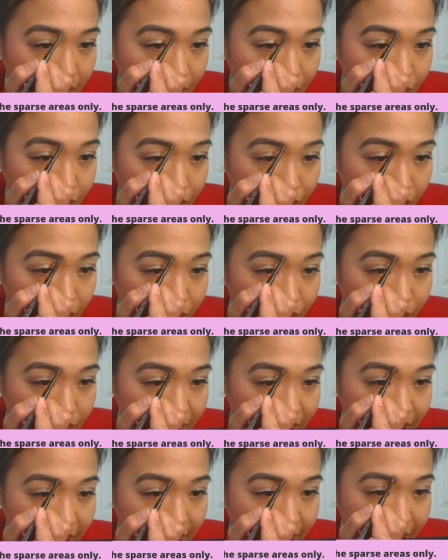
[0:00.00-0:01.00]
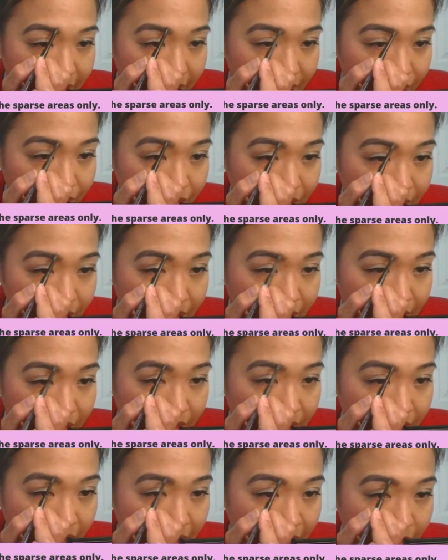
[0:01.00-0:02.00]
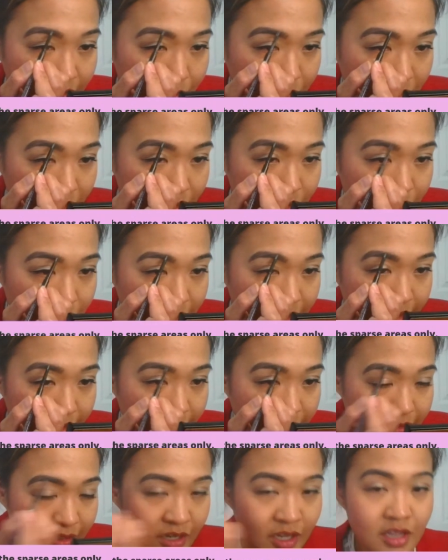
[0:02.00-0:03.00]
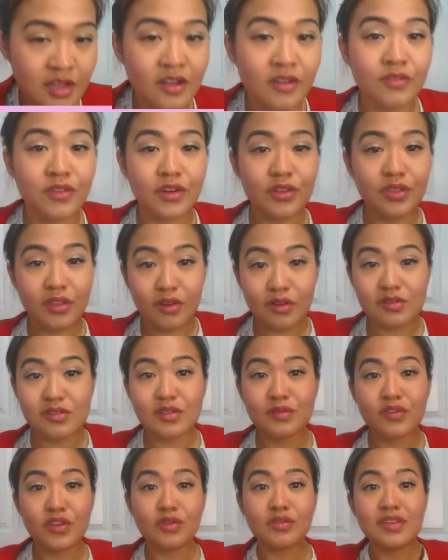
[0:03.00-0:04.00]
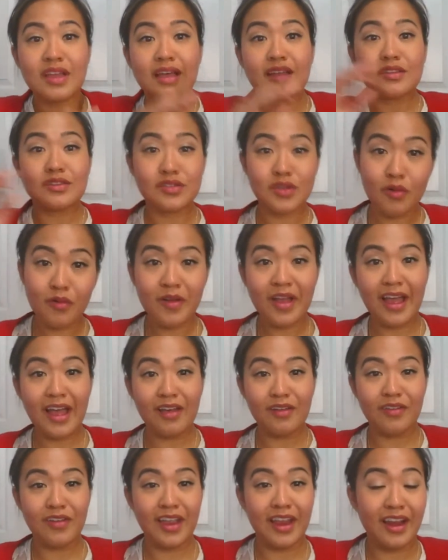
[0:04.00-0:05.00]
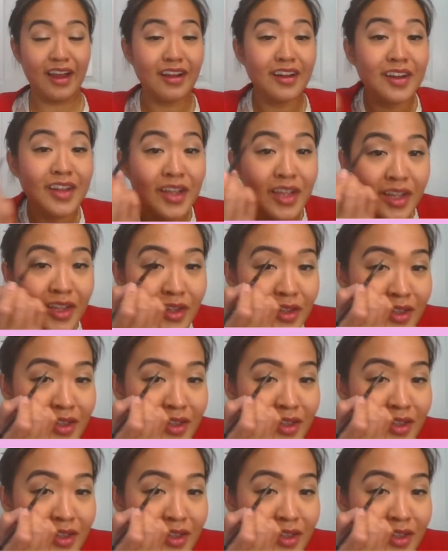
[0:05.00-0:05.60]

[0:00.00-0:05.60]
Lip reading: that you don't have that much hair. For those of you that don't have hair,